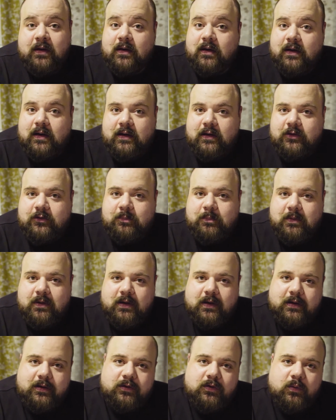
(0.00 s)
Hi, it's been
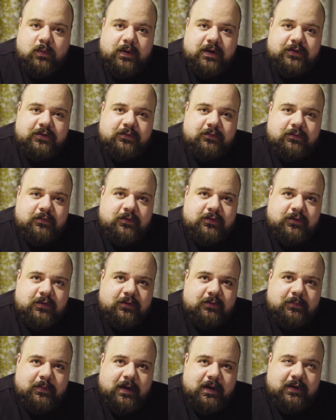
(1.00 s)
like 2 weeks
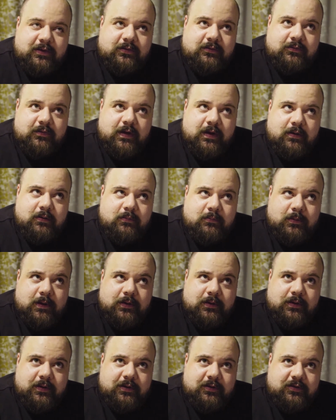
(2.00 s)
since my last video. Well,
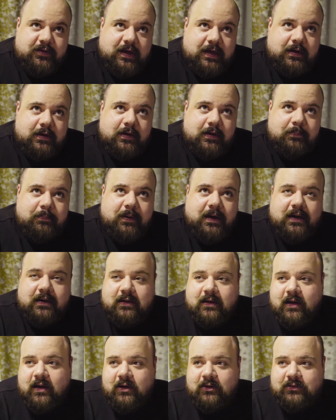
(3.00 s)
not exactly, but
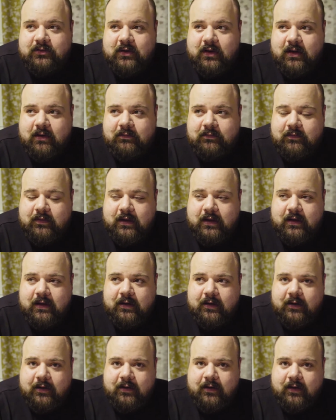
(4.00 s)
close enough.
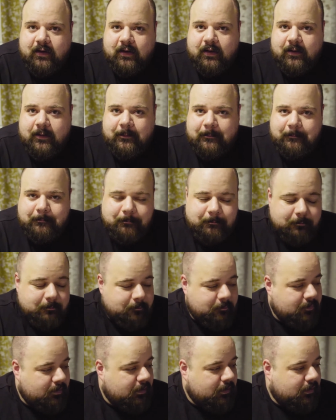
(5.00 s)
And I
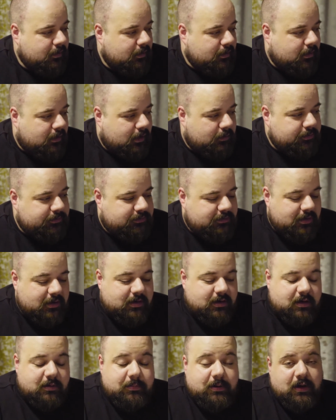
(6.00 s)
was
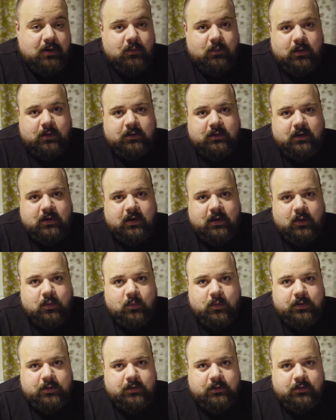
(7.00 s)
thinking about what I
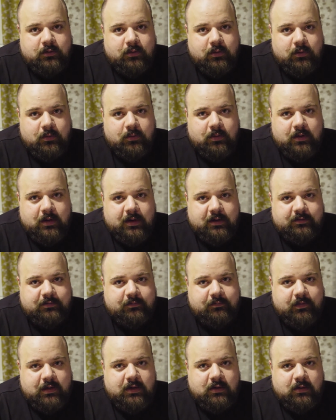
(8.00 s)
wanted to do the next
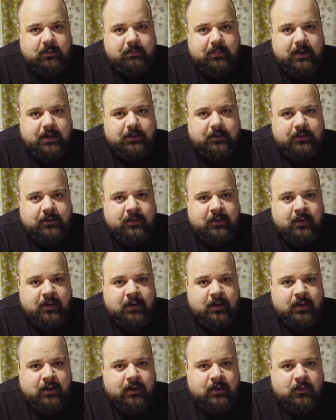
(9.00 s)
video about.
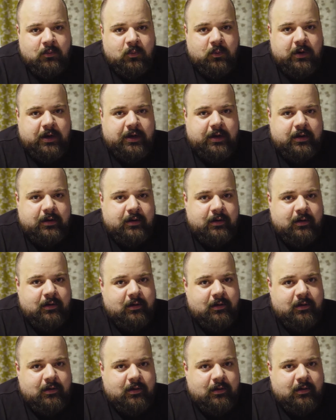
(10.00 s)

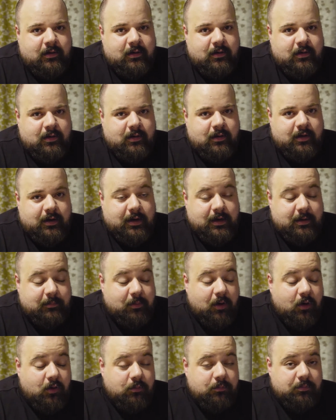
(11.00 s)
When I came
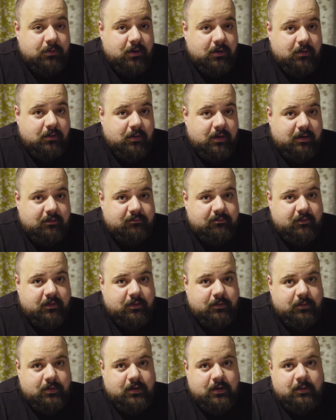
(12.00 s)
home, though, I
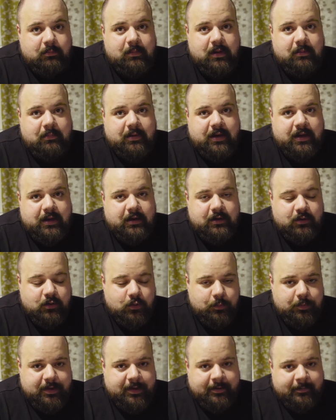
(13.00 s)
found an email by
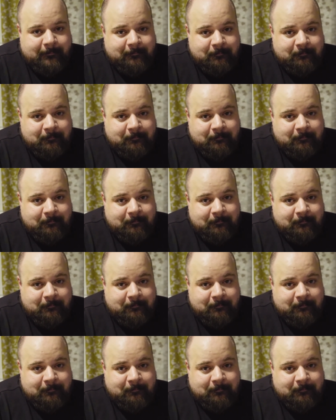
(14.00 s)
Adobe